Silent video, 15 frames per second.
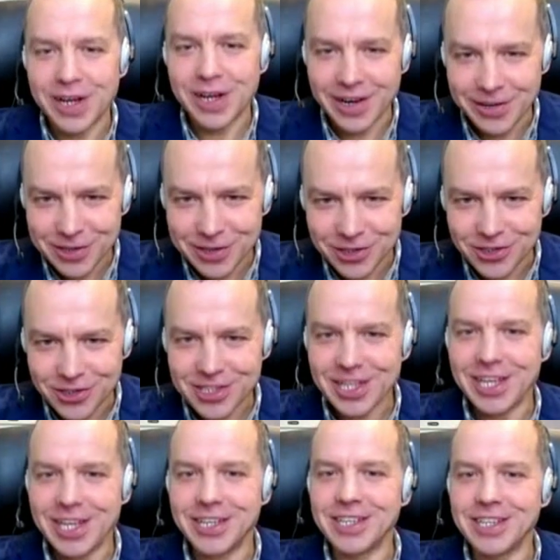are even
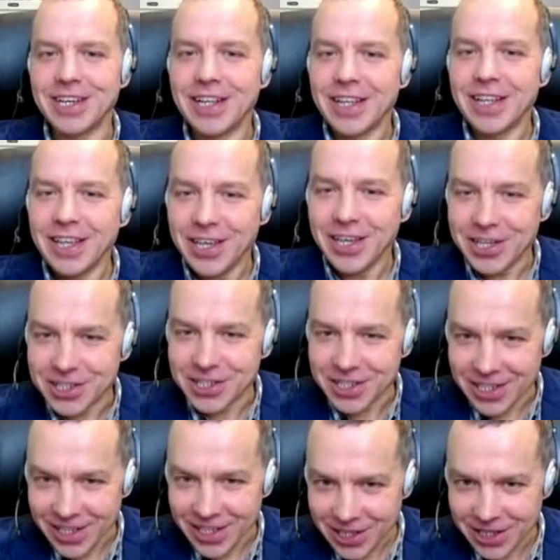translated
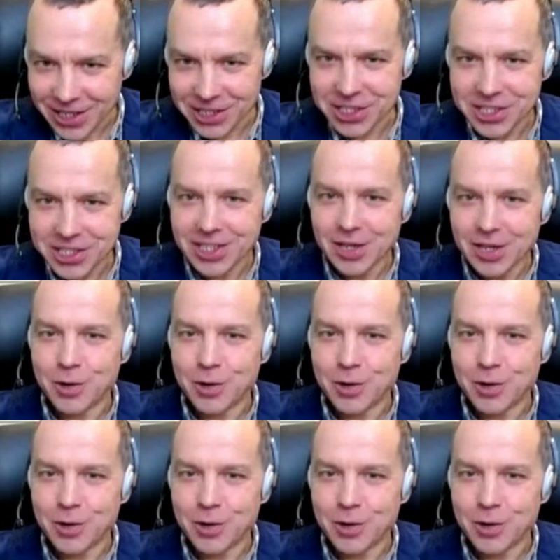into English.